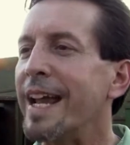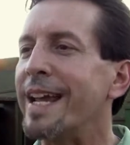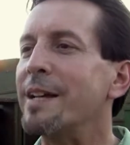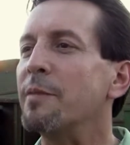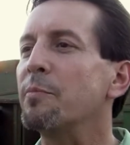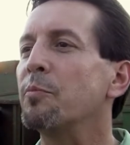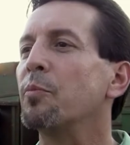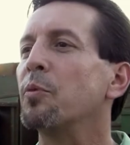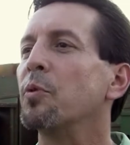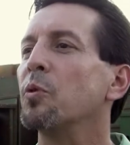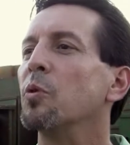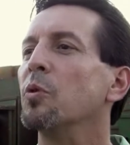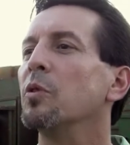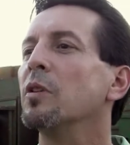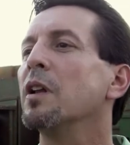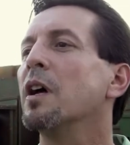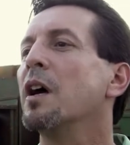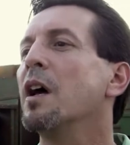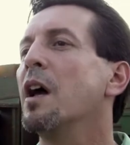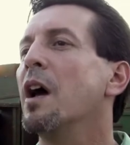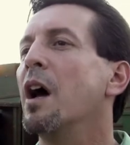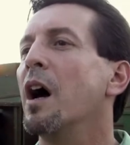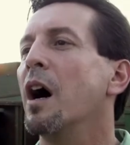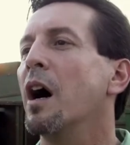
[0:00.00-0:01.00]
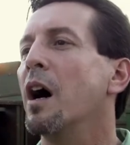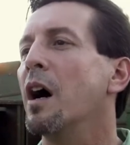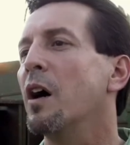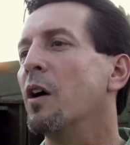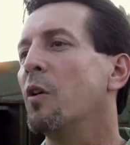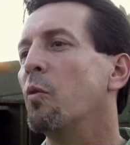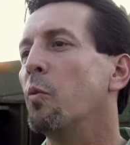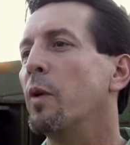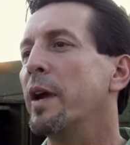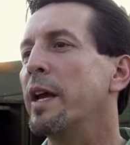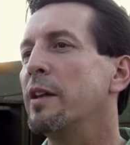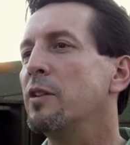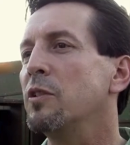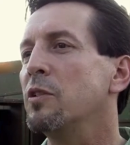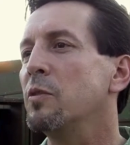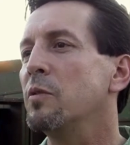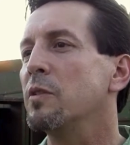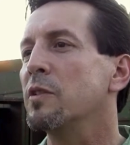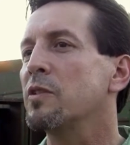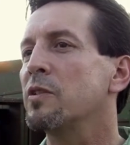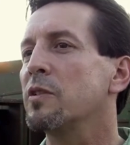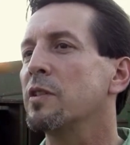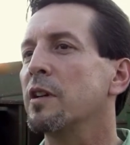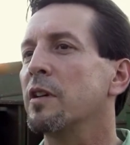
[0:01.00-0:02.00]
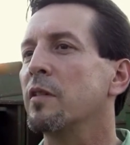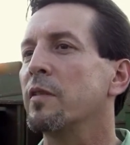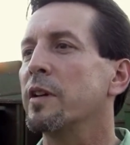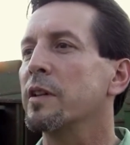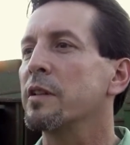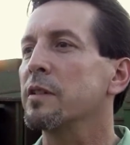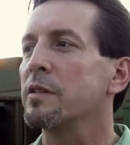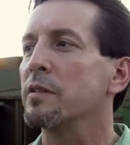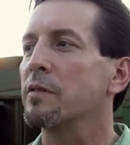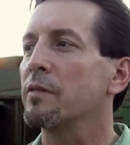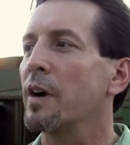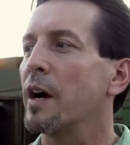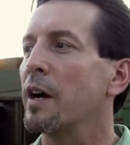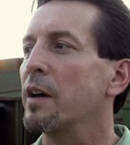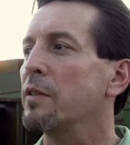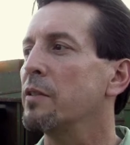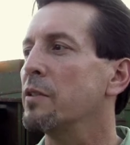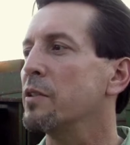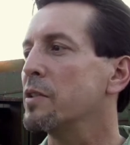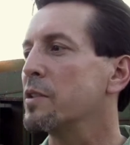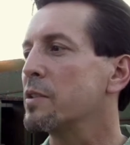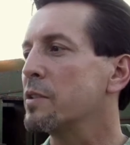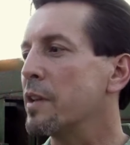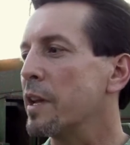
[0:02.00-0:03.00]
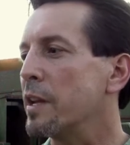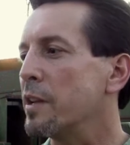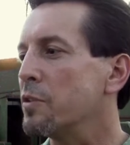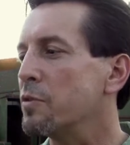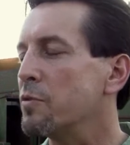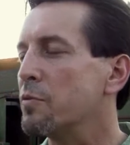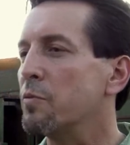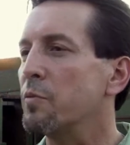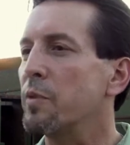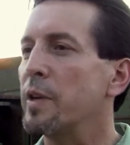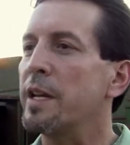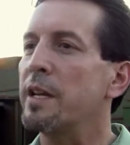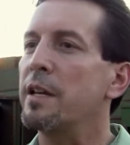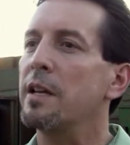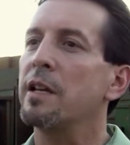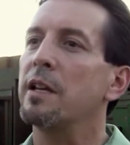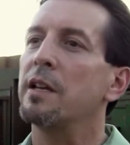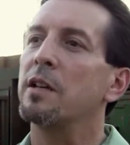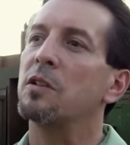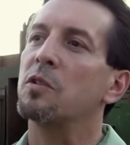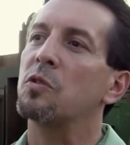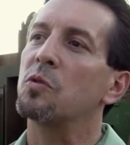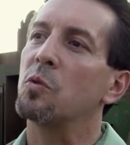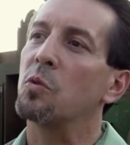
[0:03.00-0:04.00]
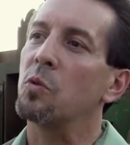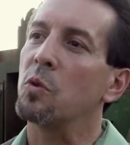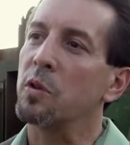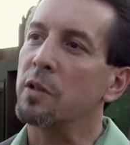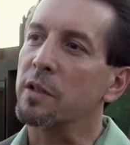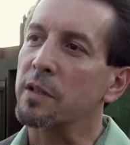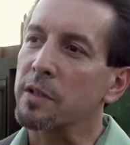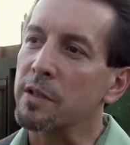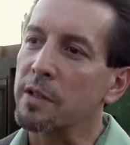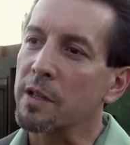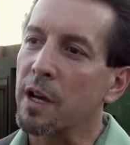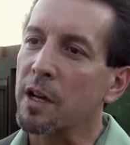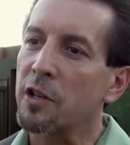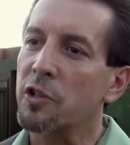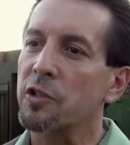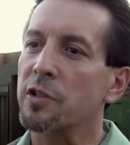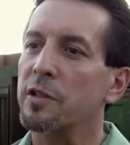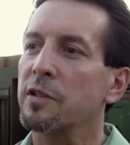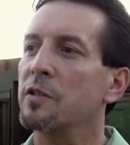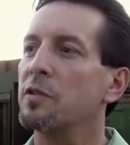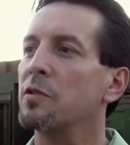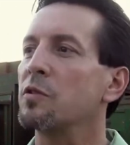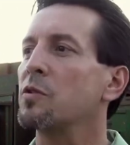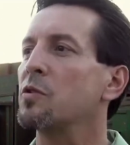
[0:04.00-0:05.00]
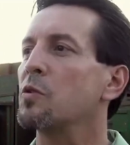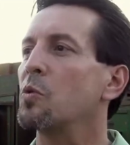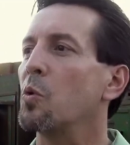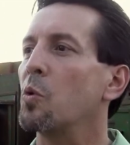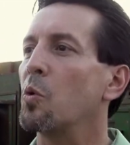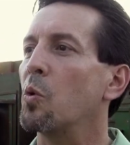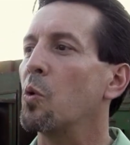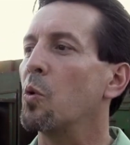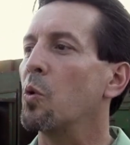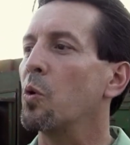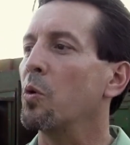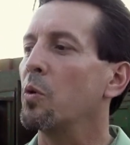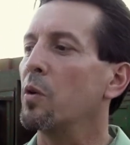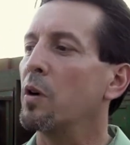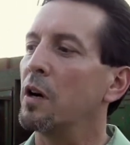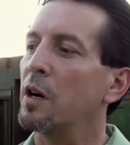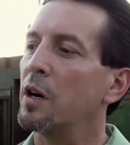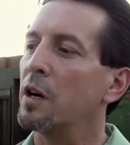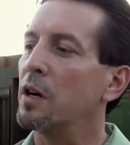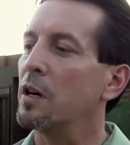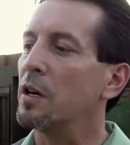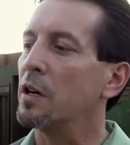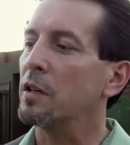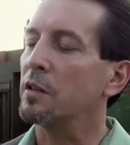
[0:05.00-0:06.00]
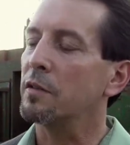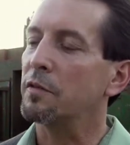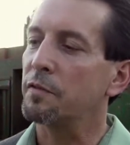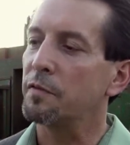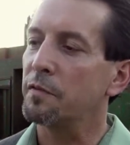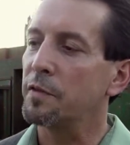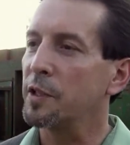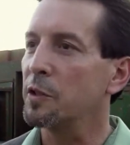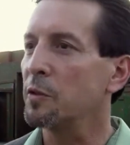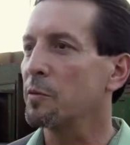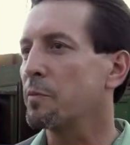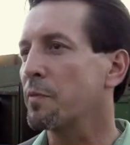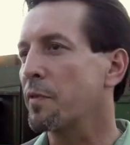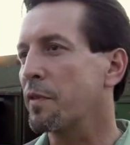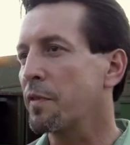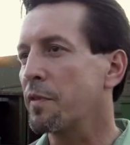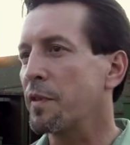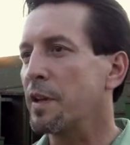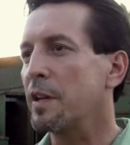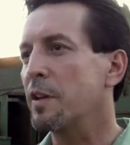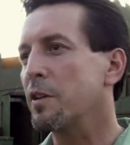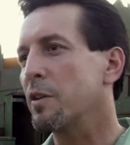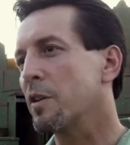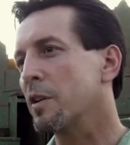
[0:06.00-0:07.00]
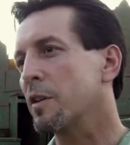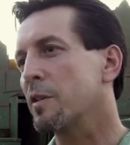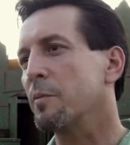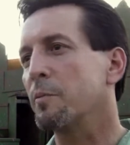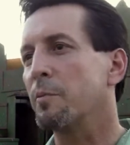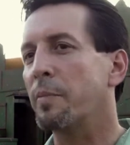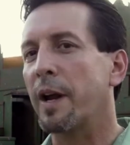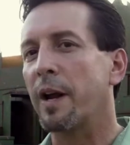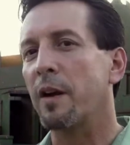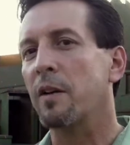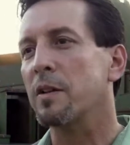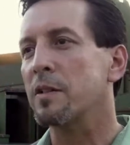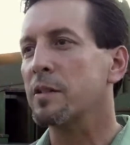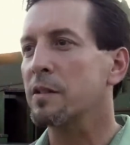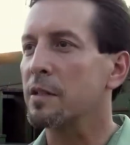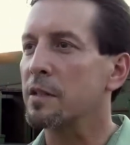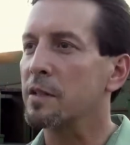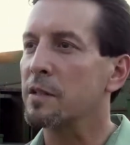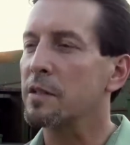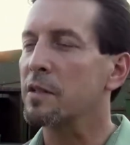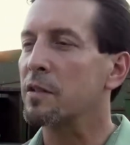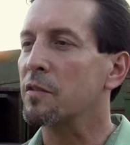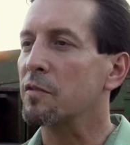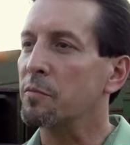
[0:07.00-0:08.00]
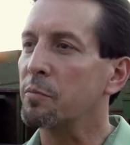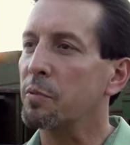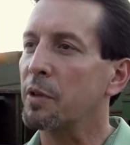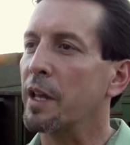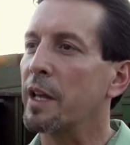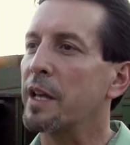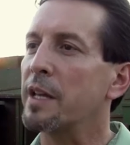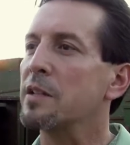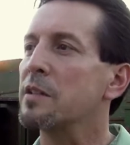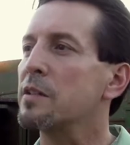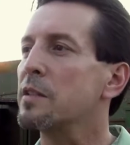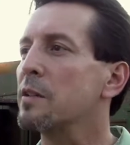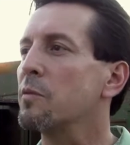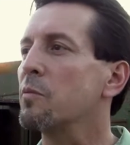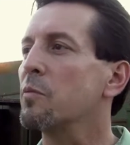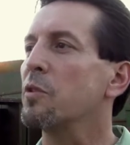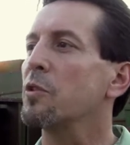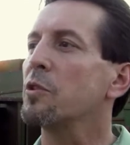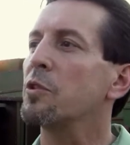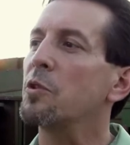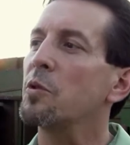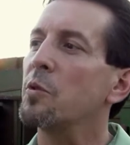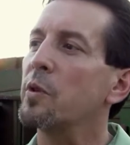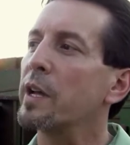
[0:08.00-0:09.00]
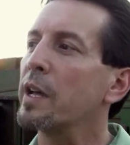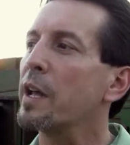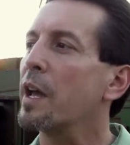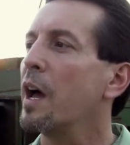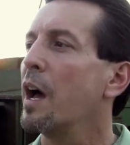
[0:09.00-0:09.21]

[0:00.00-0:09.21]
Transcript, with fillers: April, uh, we do a series of either staged readings or discussions or uh, film theater comparisons of plays that we're doing.